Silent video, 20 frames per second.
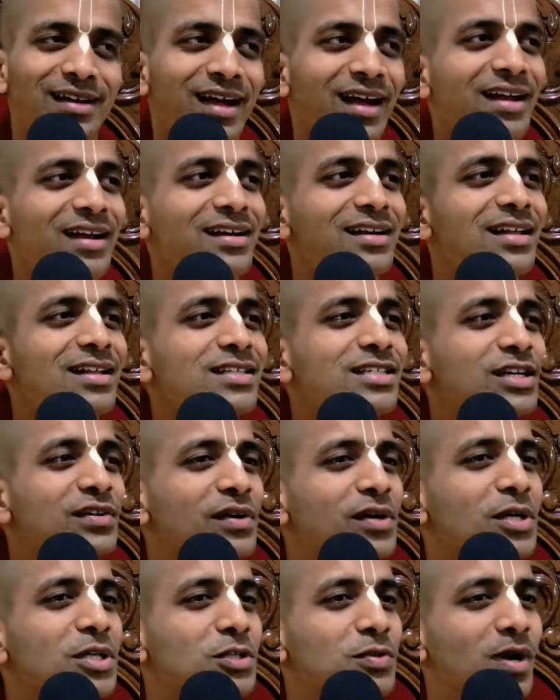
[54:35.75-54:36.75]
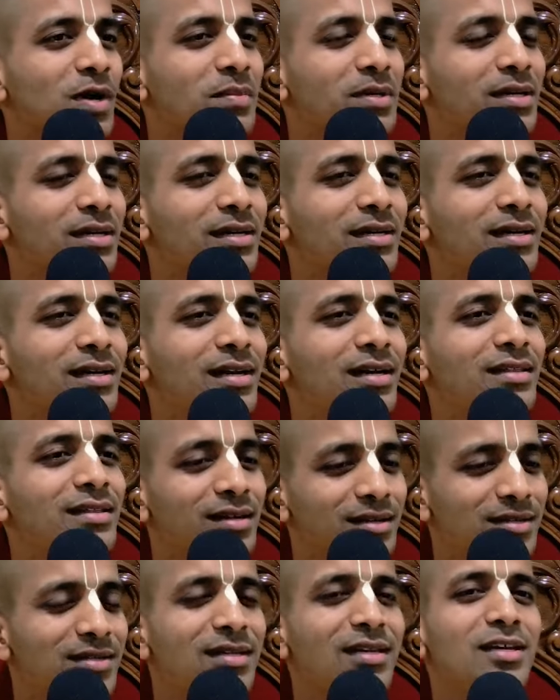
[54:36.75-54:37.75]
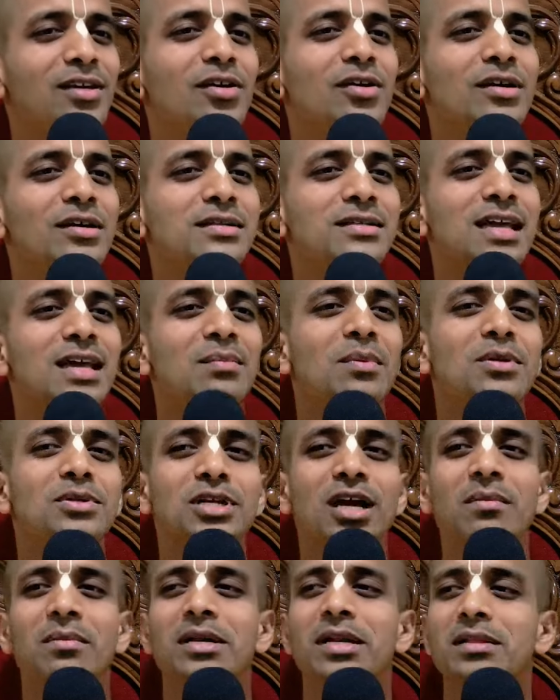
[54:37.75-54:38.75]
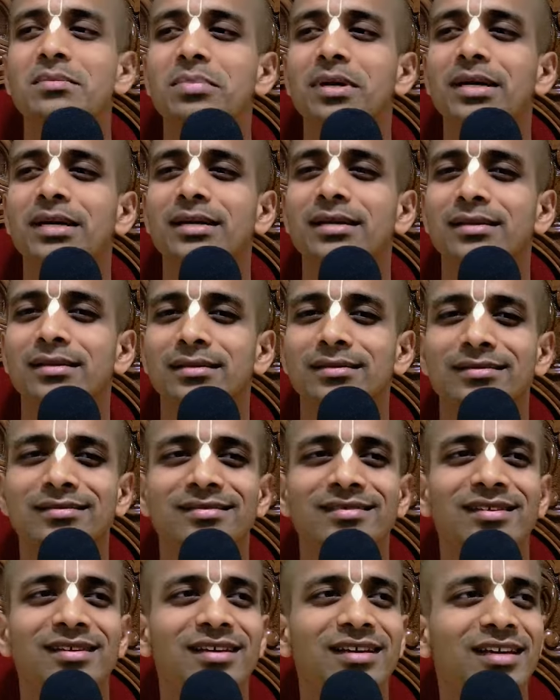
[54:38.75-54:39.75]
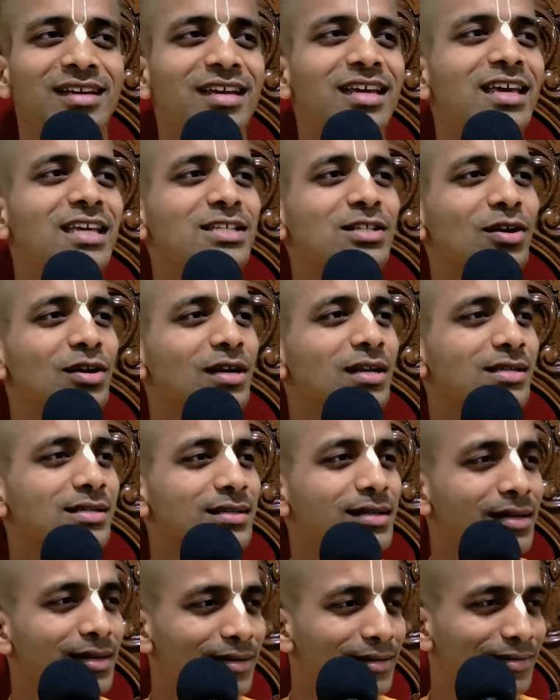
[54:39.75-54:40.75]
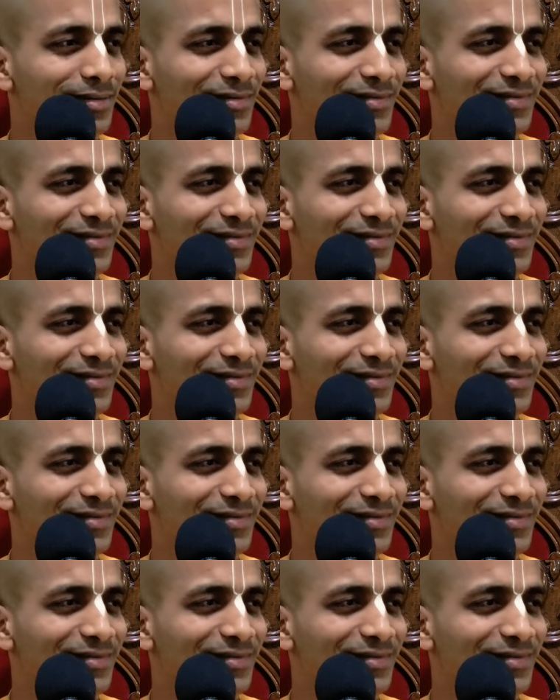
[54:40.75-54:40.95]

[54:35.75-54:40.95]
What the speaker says: And he tells Jiva Goswami that, see, your disciple Shyamanand Pandit, he is not listening.